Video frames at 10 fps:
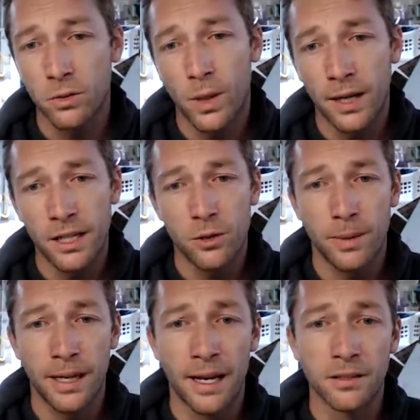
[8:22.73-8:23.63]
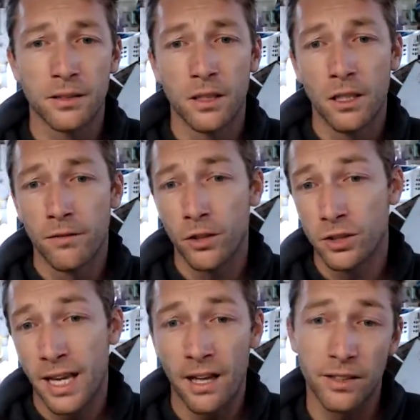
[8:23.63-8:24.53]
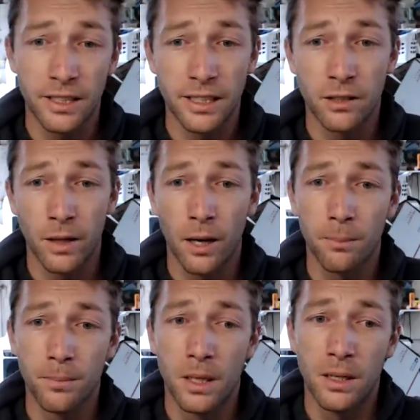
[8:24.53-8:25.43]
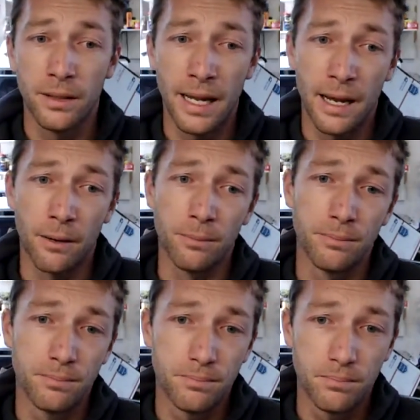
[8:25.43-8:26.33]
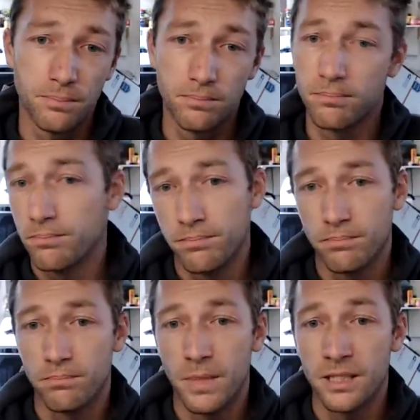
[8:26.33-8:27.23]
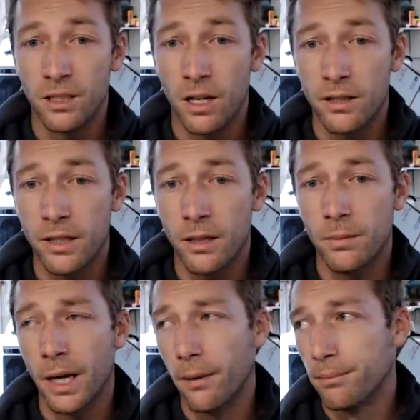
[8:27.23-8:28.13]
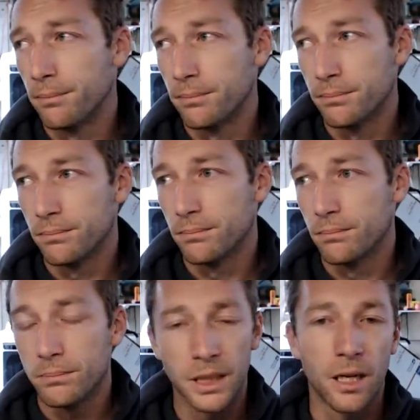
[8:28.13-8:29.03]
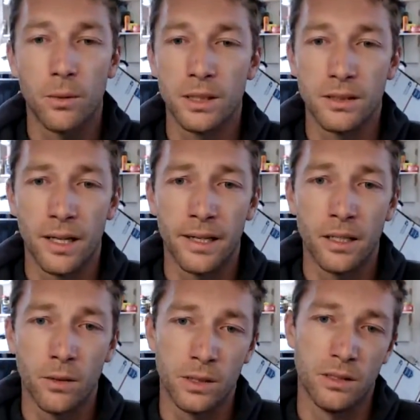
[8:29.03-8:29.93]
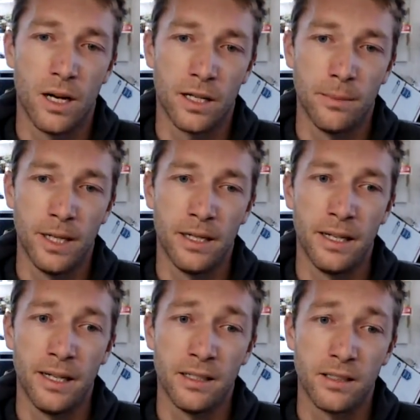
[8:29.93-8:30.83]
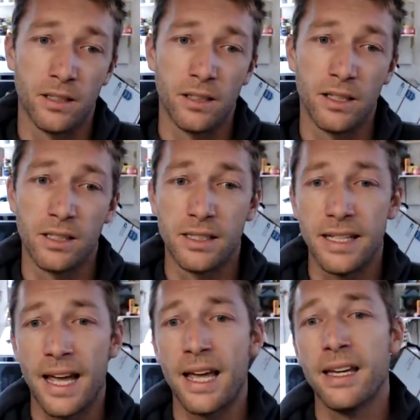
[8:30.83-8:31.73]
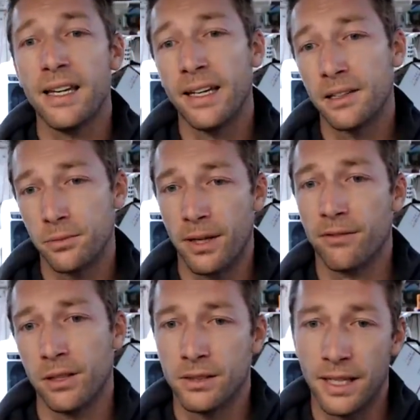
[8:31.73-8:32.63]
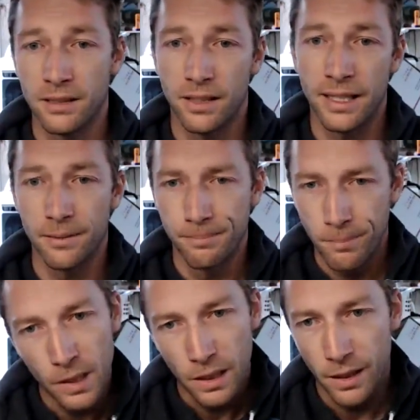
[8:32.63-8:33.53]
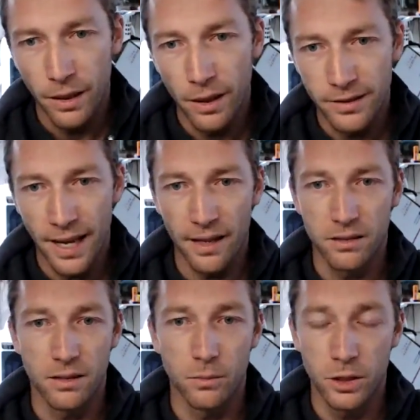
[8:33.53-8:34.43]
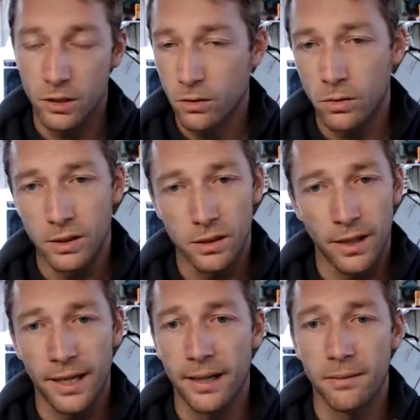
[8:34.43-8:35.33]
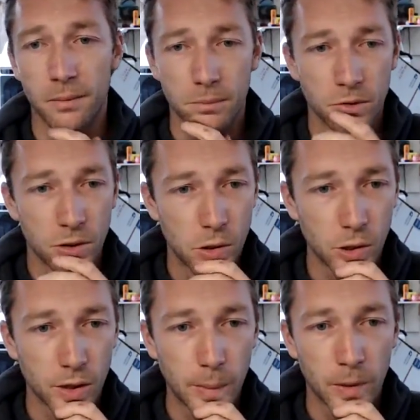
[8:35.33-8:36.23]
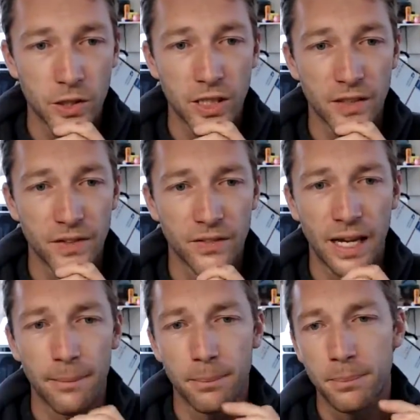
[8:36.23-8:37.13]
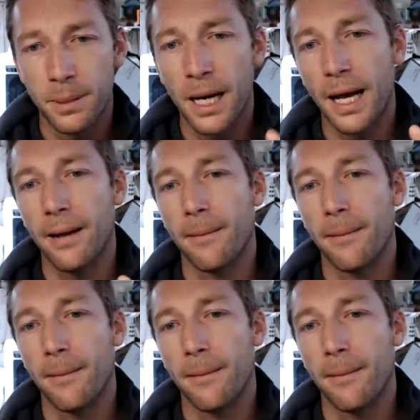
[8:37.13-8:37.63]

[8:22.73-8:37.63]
HPS versus LED grow. Now, is it hard to do? No. But no one's done it. No one's documented it. And still to this day, it gets referenced as like the test, which is cool. It's great. I'm truly appreciative of that.